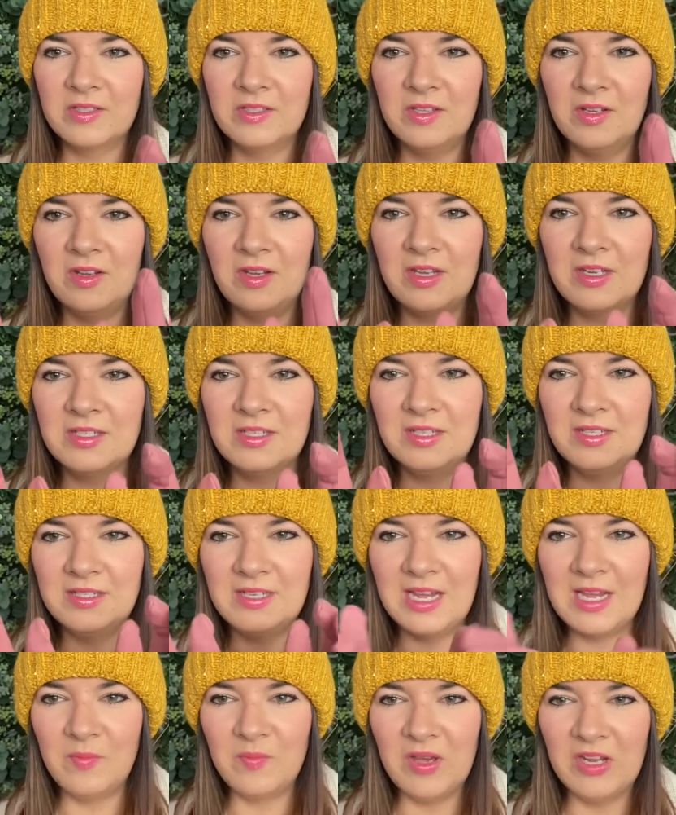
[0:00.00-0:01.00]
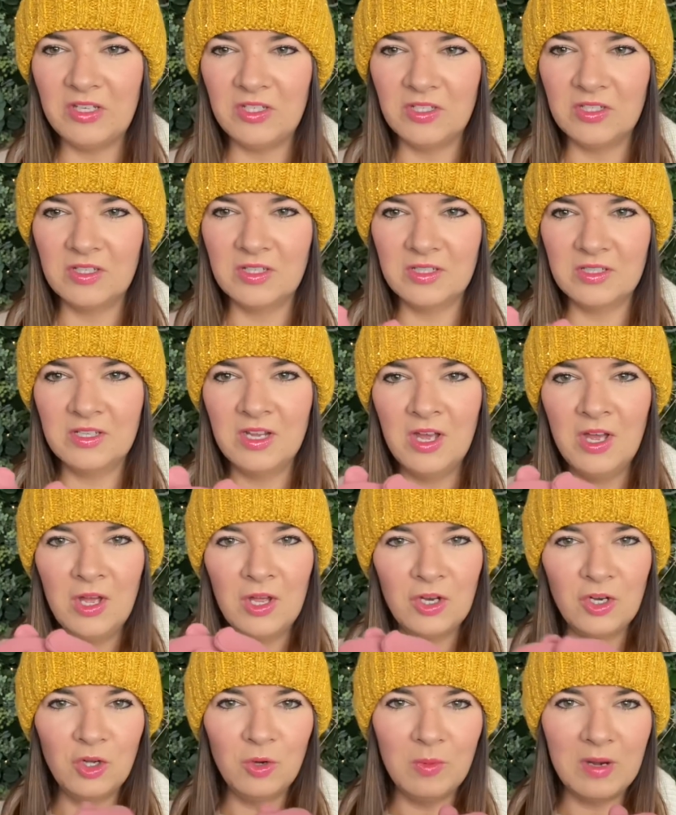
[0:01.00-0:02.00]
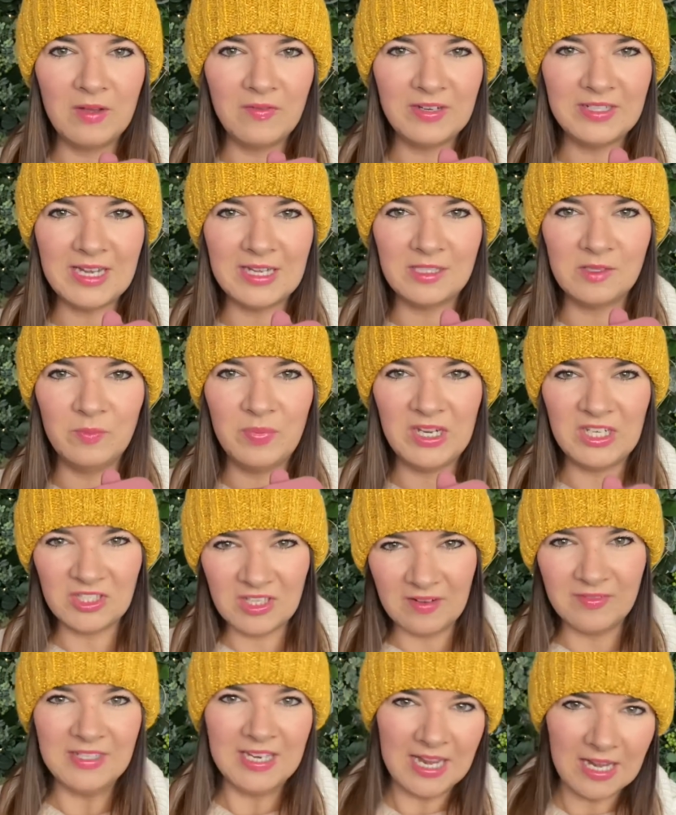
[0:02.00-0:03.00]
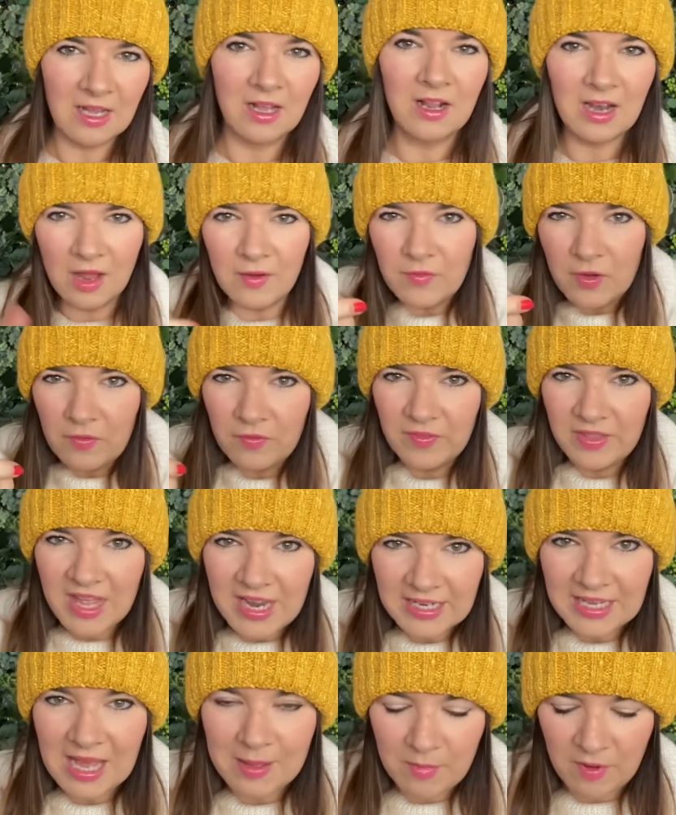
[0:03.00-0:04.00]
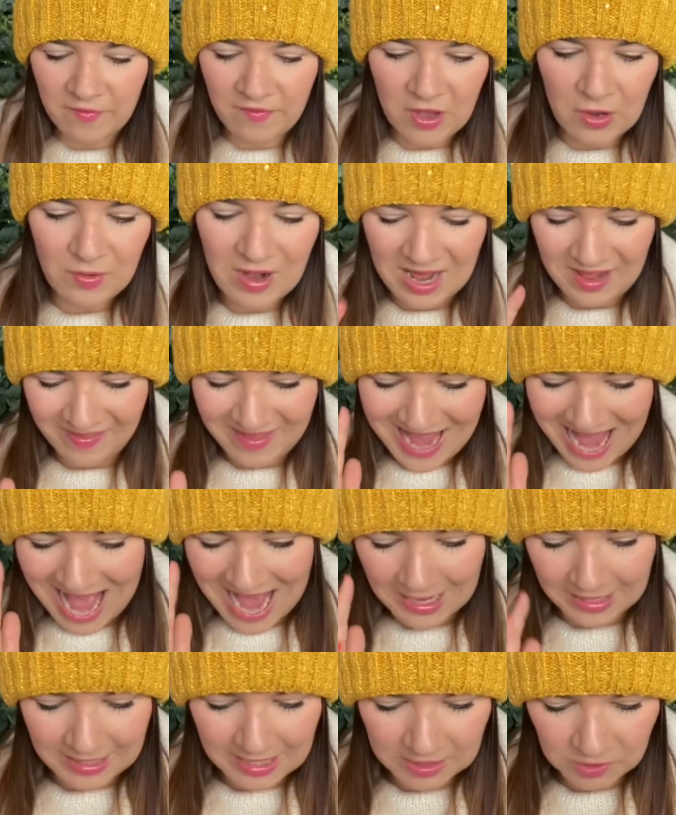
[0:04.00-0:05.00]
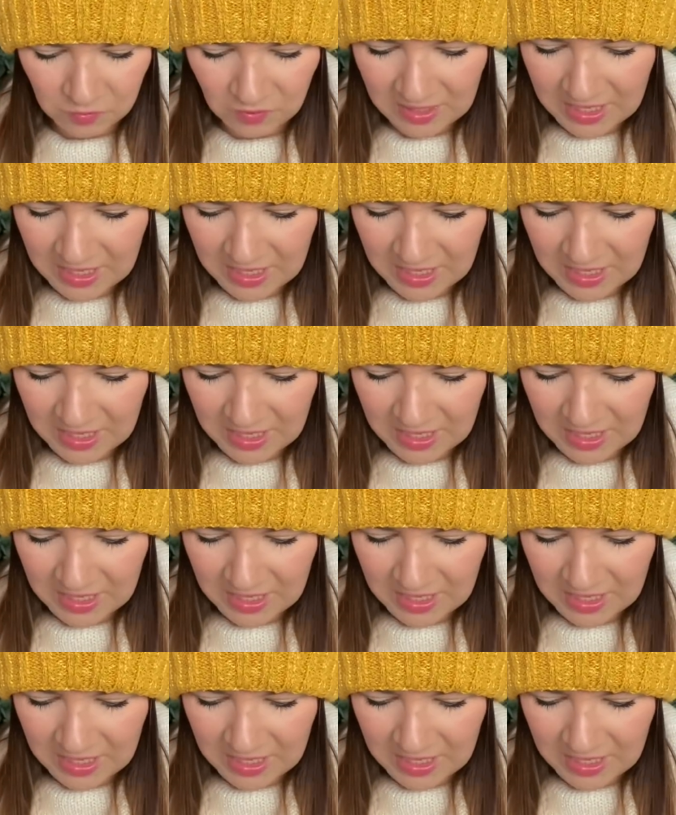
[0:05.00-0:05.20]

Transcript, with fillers: So you can take pictures because normally if I take some pictures, I have to take a glove off and then get my phone out and that hand gets really